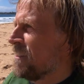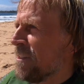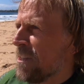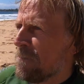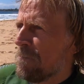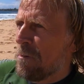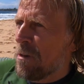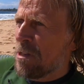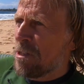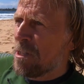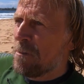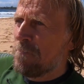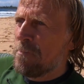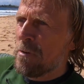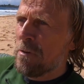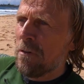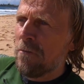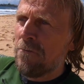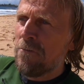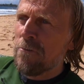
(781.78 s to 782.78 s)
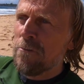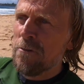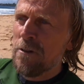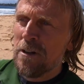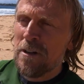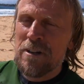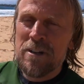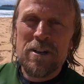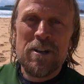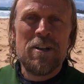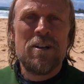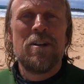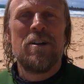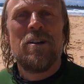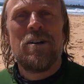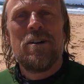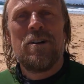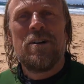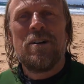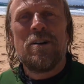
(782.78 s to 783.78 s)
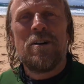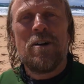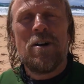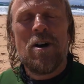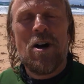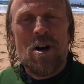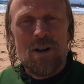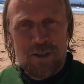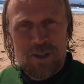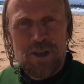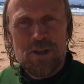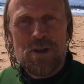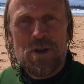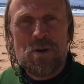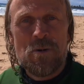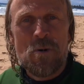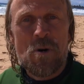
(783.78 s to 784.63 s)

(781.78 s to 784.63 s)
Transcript: This beach is beautiful. I'll see you